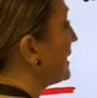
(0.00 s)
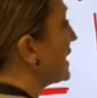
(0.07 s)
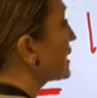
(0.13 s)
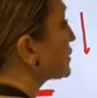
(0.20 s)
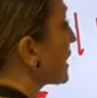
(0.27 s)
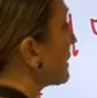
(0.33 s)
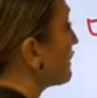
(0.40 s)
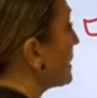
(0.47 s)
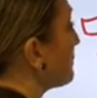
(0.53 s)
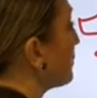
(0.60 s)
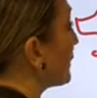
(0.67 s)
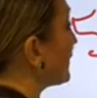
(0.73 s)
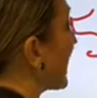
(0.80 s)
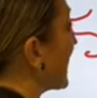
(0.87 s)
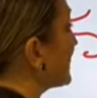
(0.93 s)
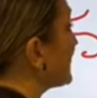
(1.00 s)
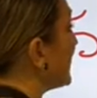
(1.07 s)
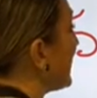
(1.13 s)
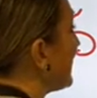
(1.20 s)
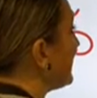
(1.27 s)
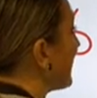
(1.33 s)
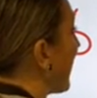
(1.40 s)
So I'm going to put that
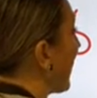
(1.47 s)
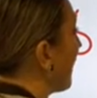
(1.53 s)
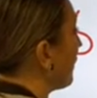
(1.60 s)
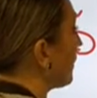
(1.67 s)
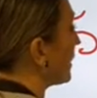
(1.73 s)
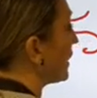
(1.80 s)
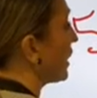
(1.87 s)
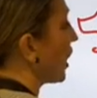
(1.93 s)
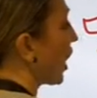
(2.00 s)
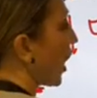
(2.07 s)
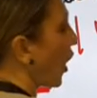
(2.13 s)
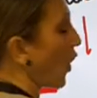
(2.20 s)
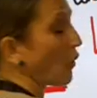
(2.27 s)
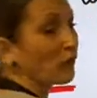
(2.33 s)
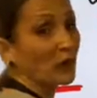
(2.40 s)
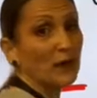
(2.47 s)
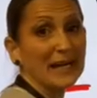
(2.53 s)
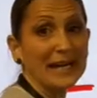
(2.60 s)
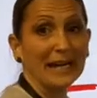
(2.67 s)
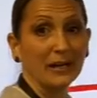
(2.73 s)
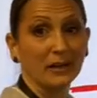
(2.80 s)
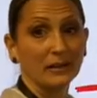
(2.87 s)
10 now over
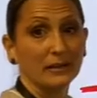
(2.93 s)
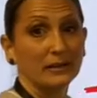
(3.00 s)
here.